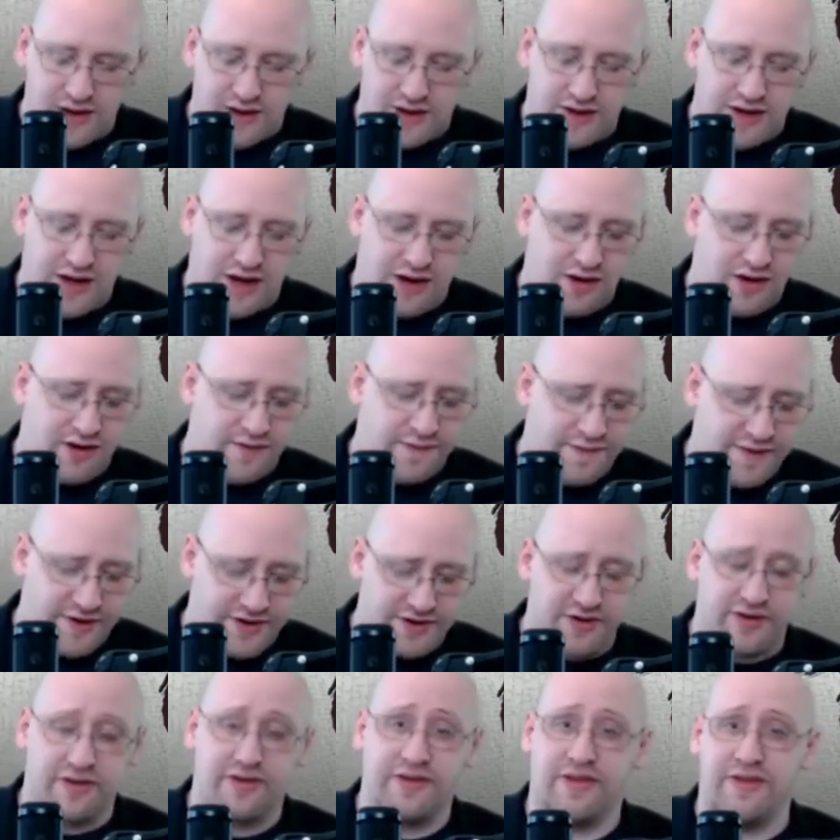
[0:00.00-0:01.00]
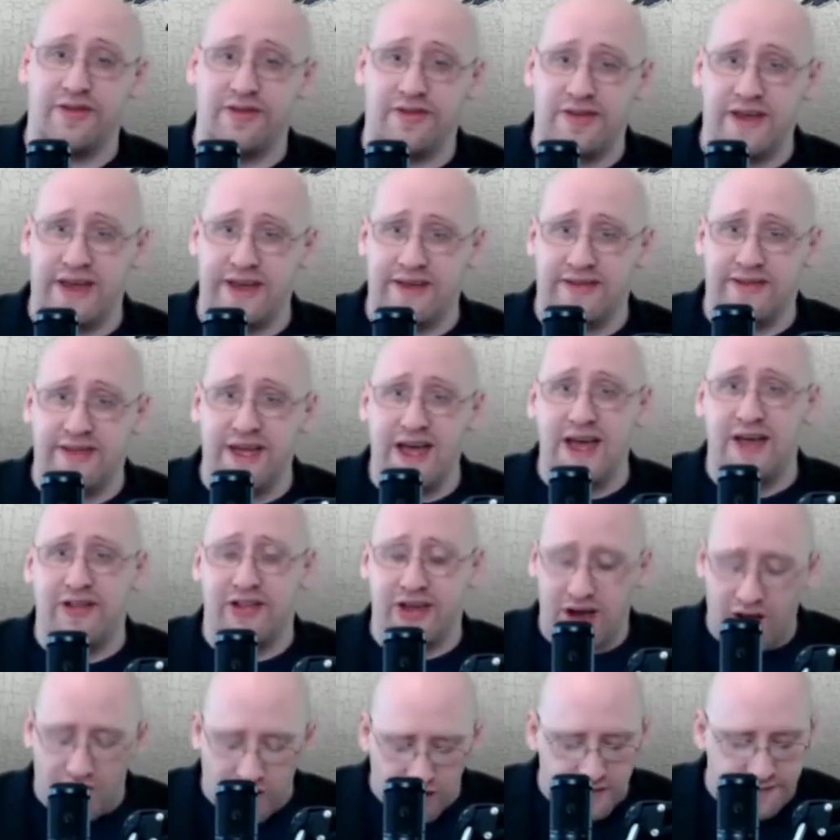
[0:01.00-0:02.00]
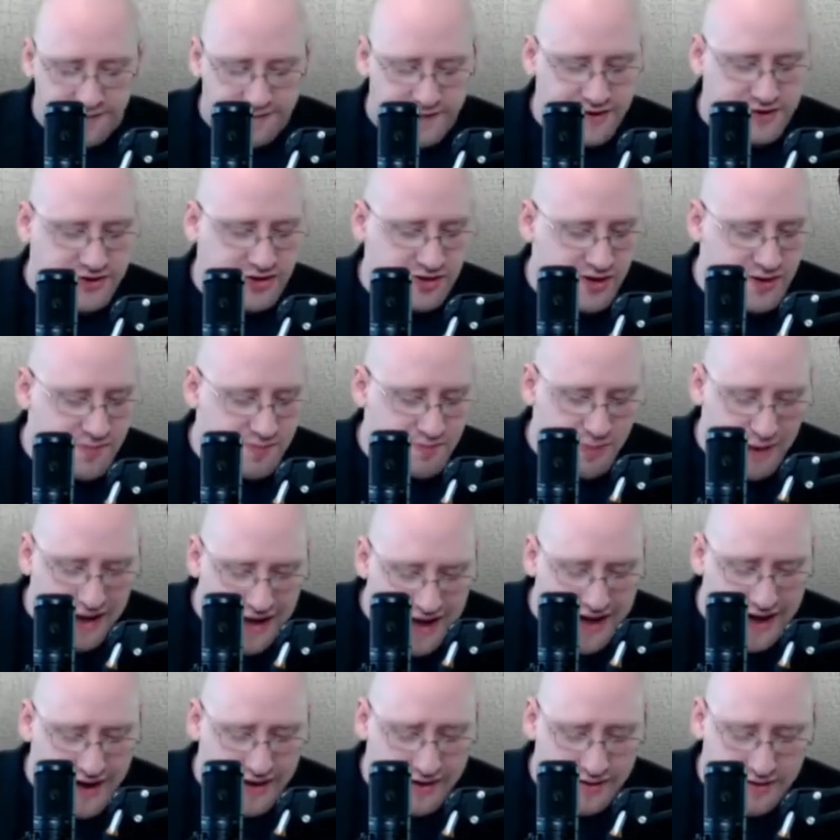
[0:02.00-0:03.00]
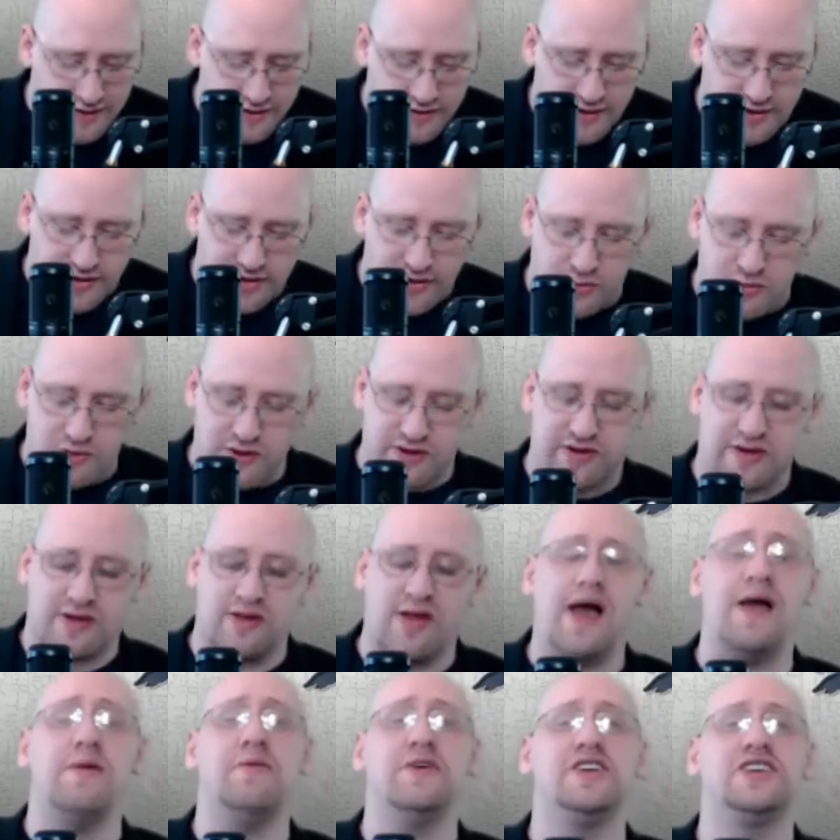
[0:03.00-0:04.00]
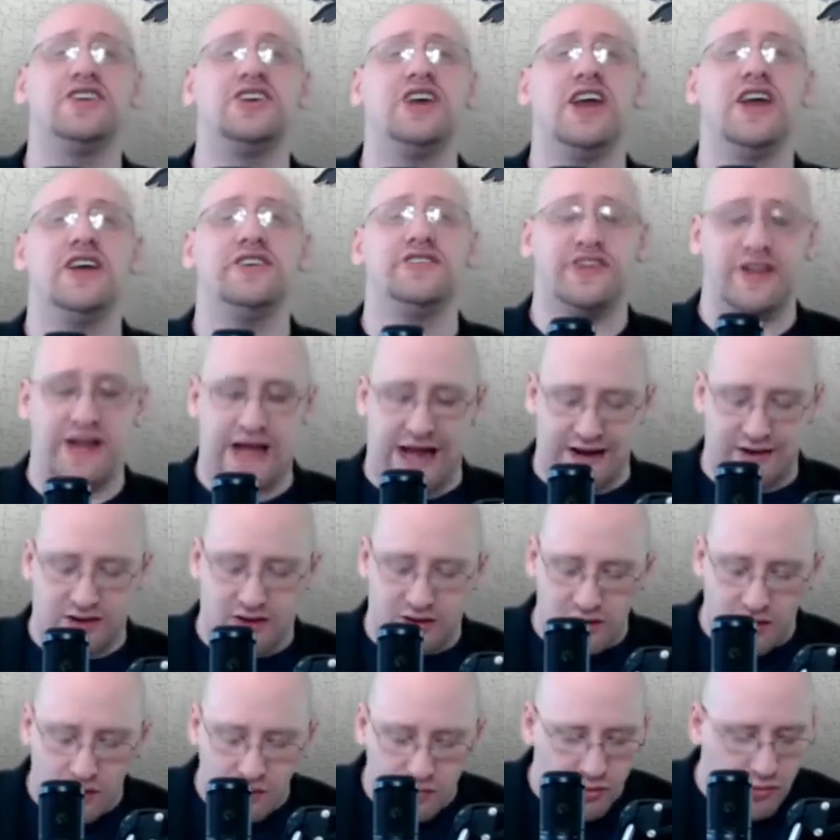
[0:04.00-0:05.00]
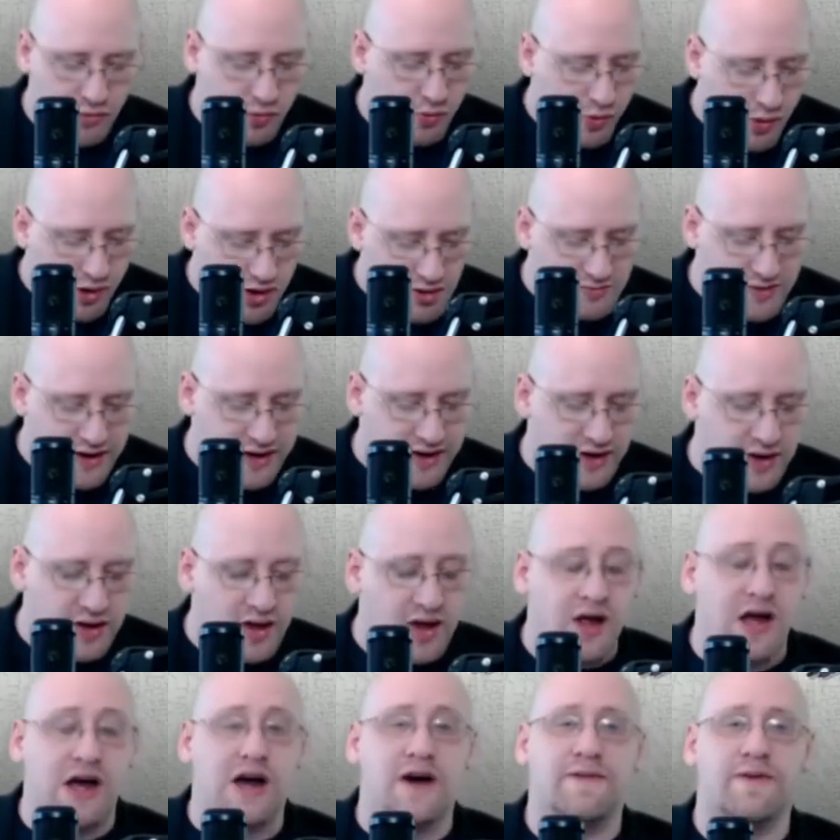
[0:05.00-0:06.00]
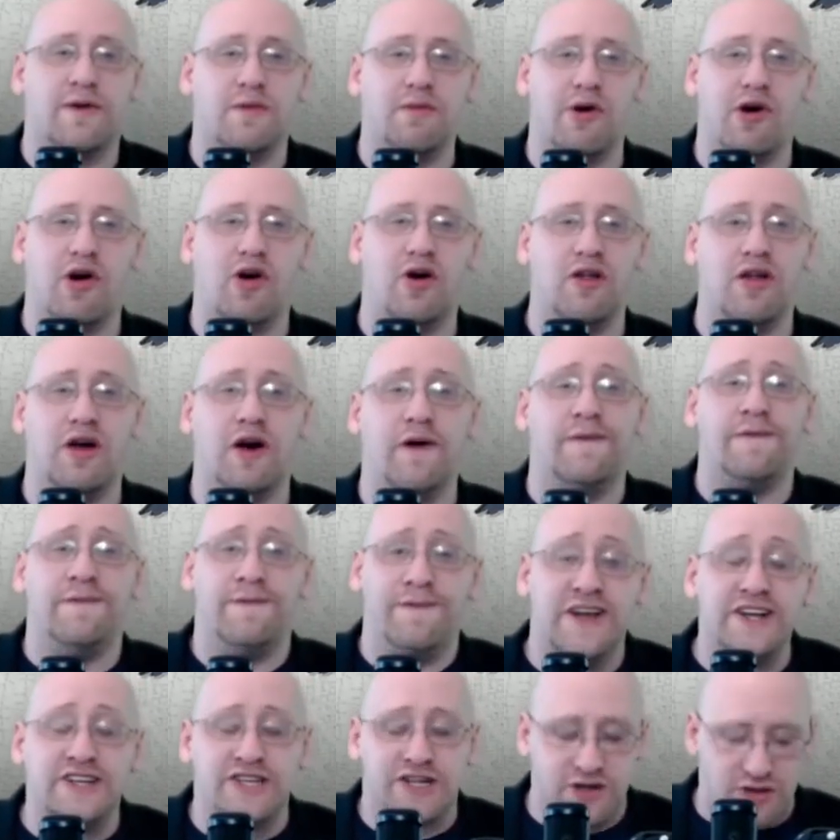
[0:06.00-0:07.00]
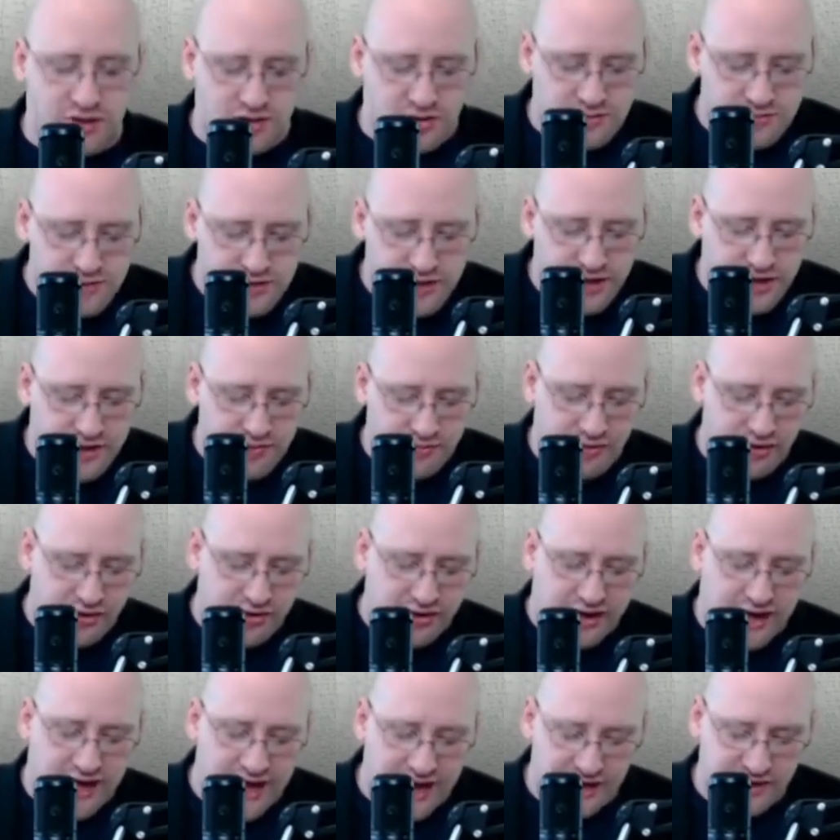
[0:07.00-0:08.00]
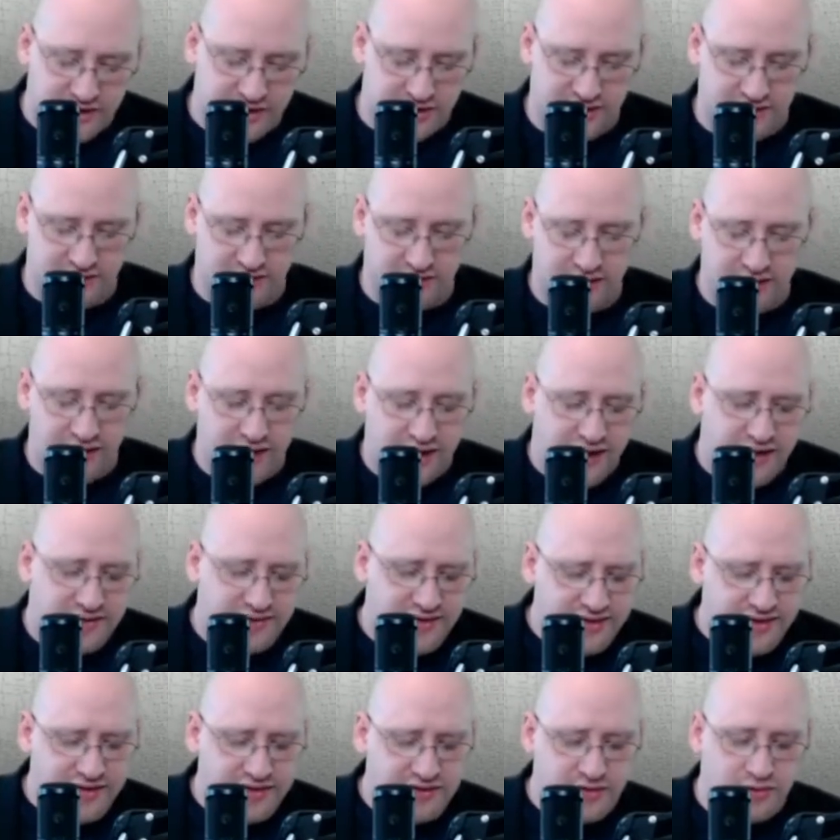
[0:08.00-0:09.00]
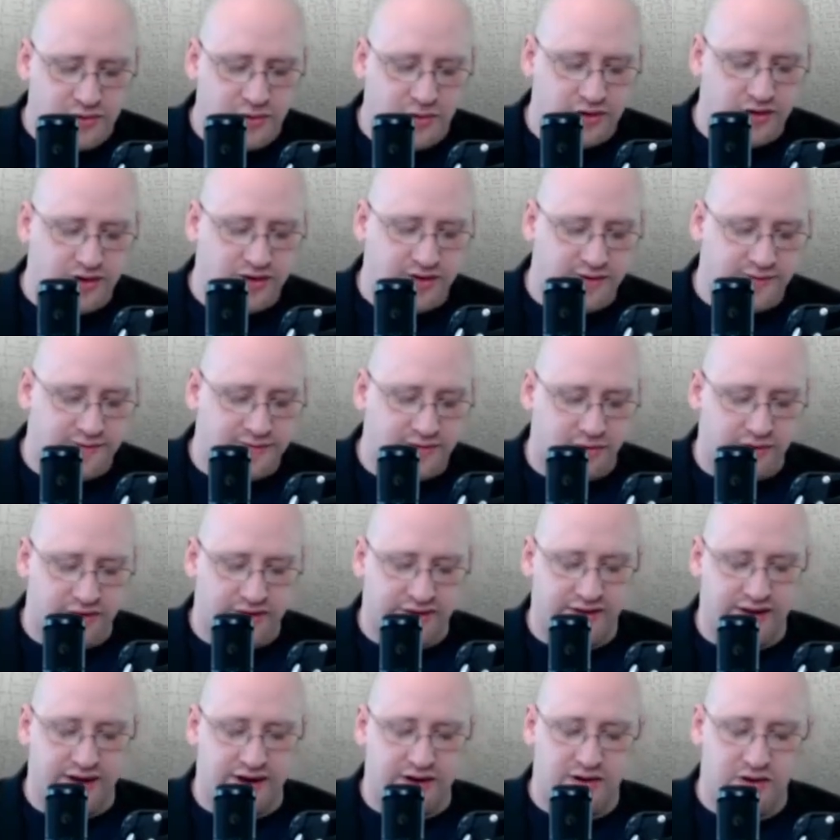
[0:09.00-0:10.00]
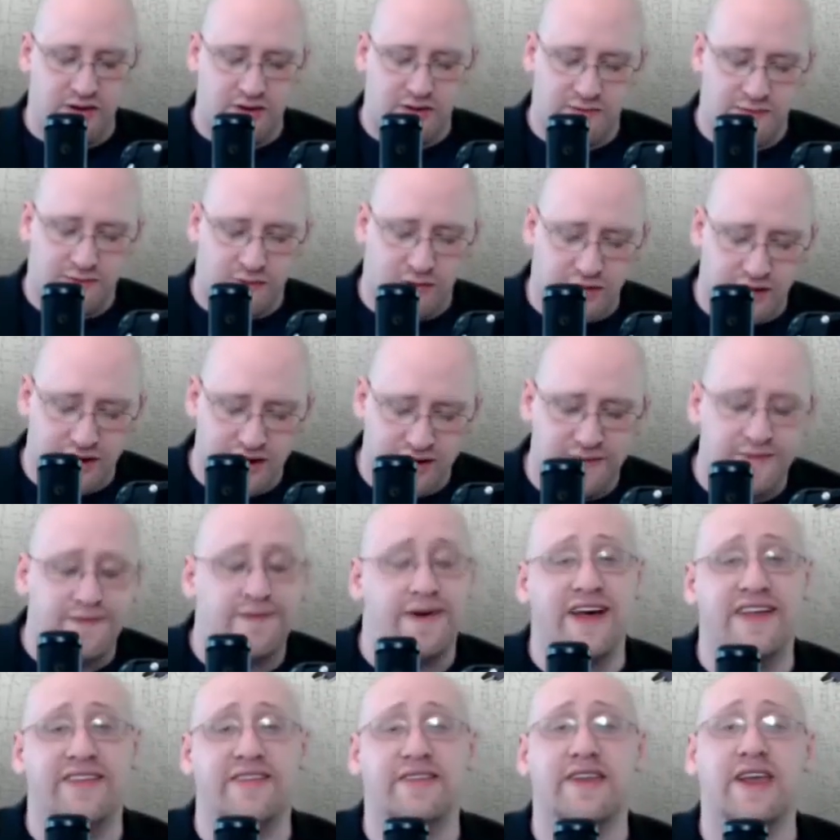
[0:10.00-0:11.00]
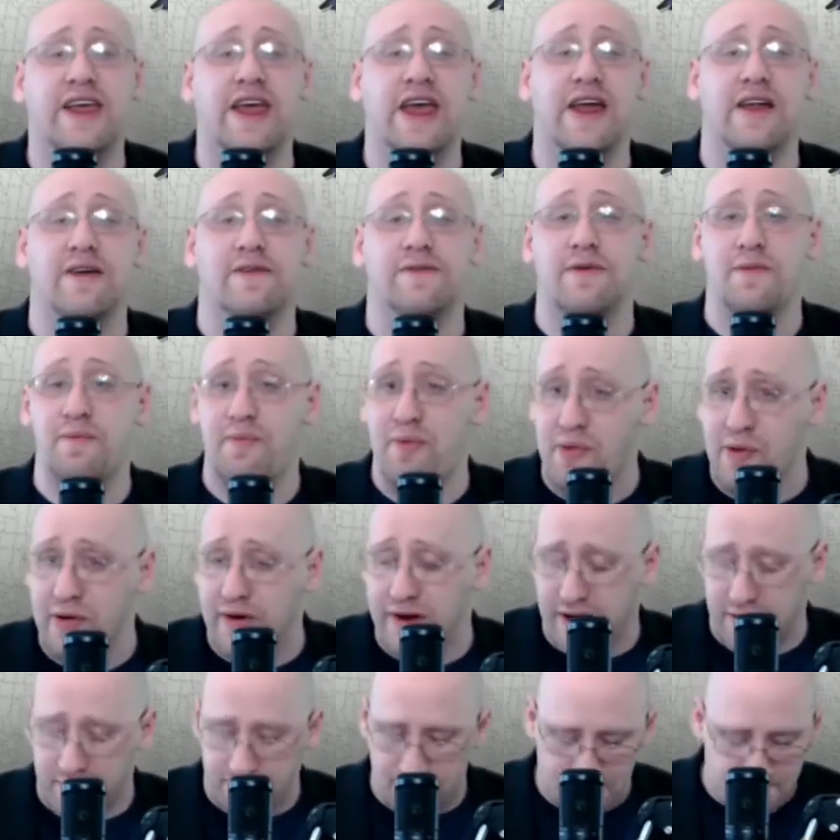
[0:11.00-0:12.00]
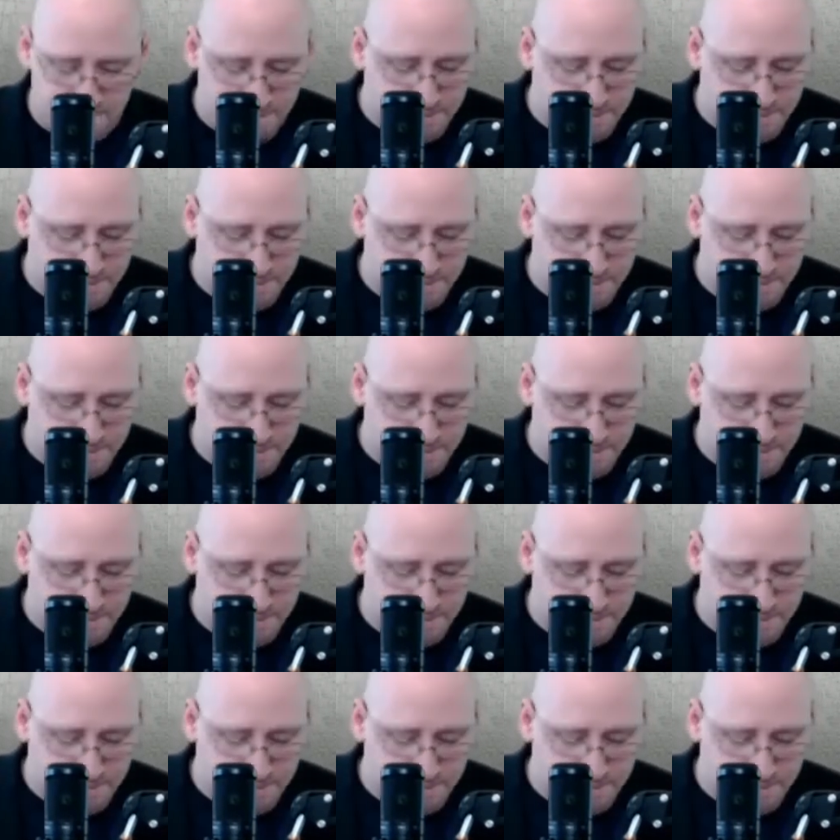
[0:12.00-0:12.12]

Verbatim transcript: Now, officials, they say they unofficially banned the words climate change and global warming from all official communications. And this is according to the Florida Center for Investigative Reporting.